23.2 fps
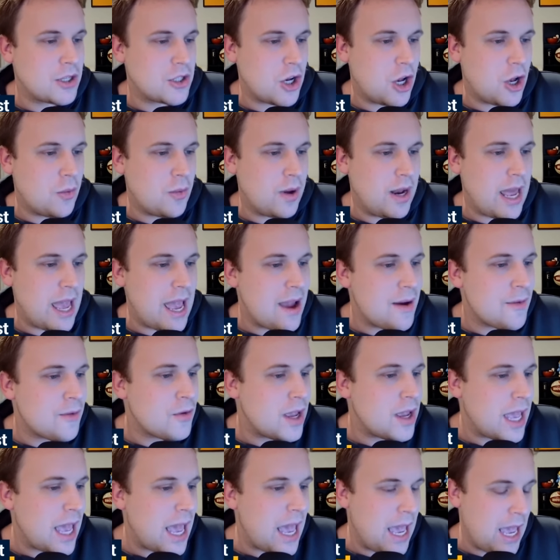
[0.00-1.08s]
all win every
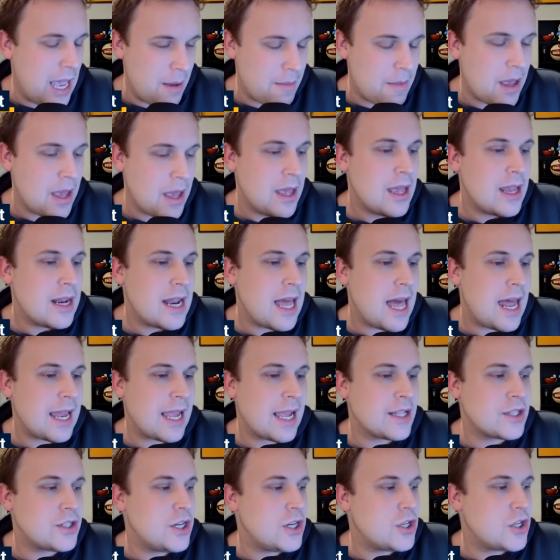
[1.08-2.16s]
game, not
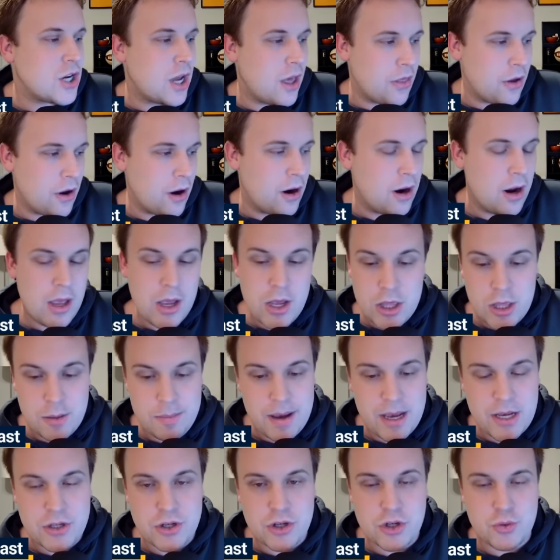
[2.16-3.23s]
against each other, the
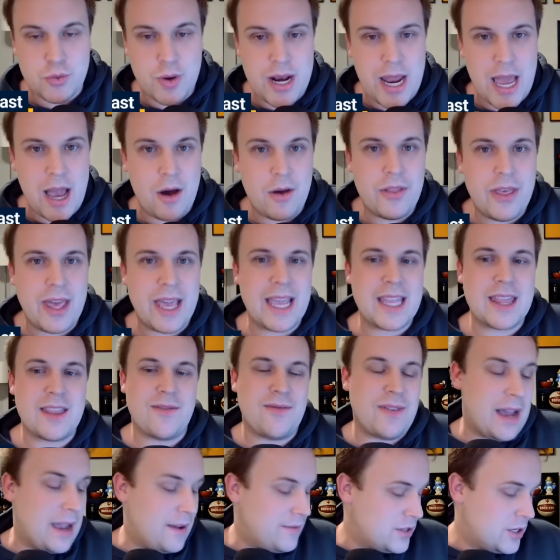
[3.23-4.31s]
Pacers win out, they get the
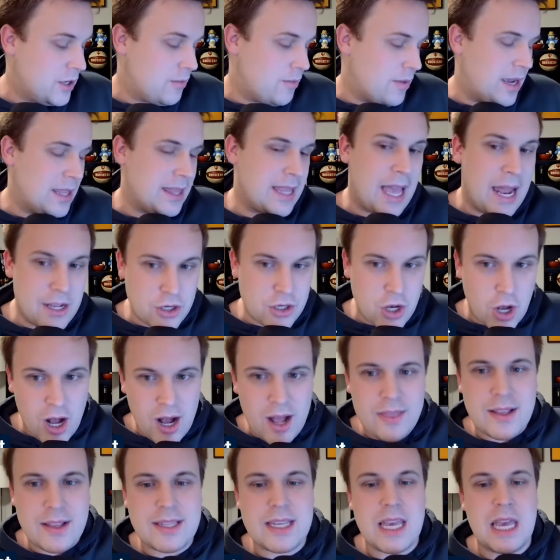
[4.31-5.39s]
5 seed, right? That is on
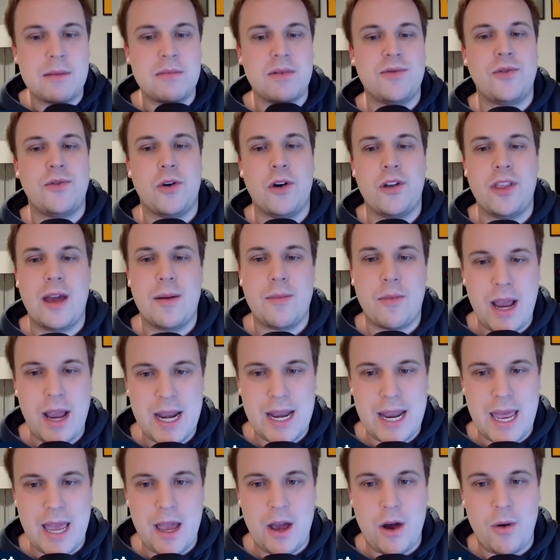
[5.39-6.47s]
the table for them right
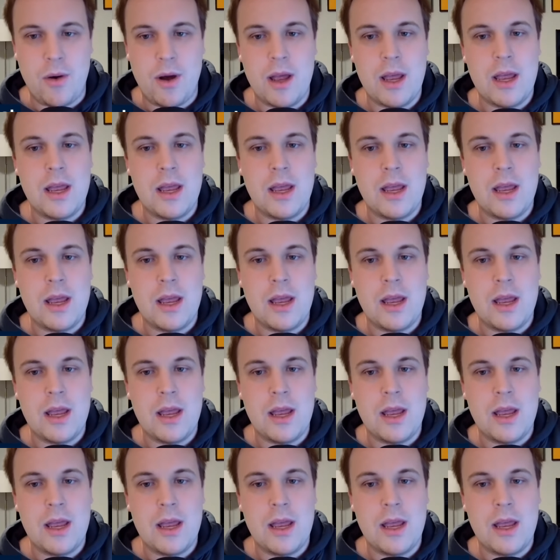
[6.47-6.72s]
now.